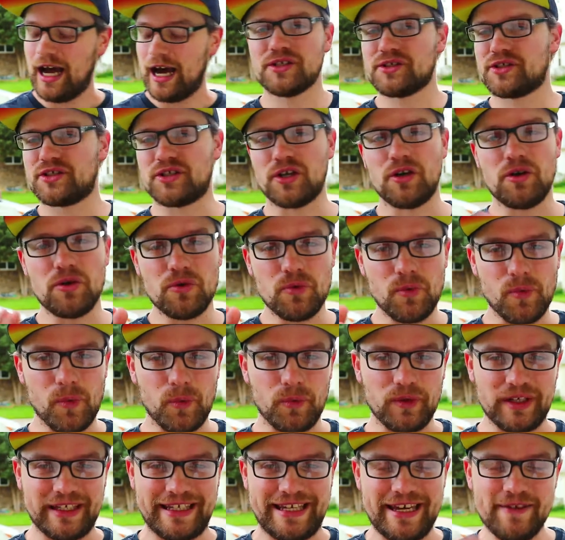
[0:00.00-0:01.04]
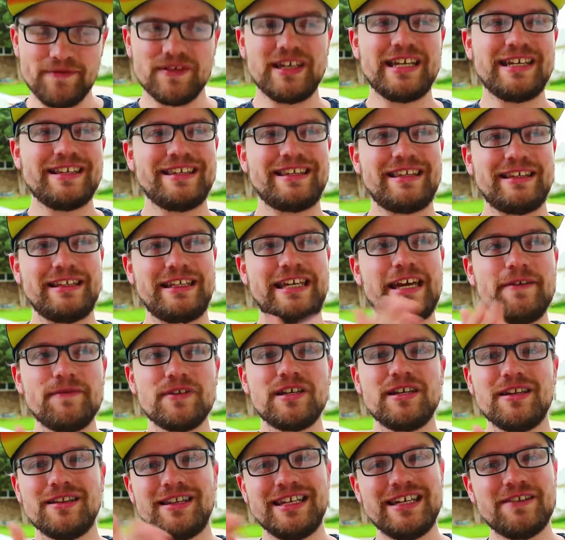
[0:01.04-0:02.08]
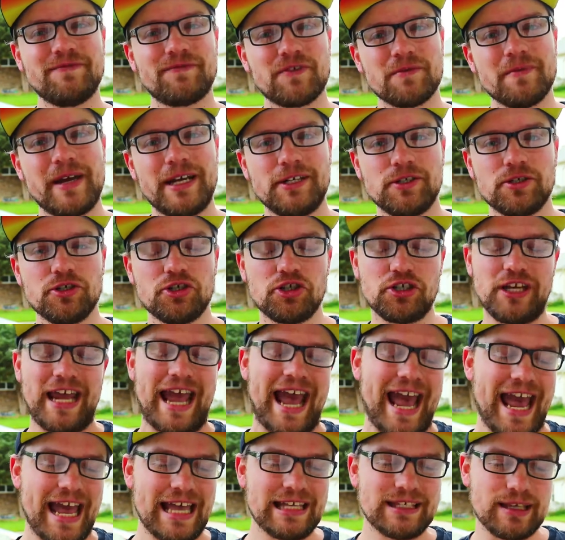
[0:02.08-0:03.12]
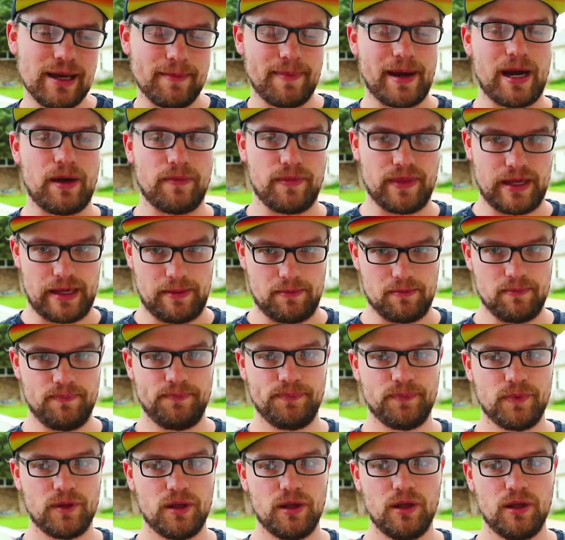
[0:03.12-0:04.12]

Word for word: So giving, given the information she has about them,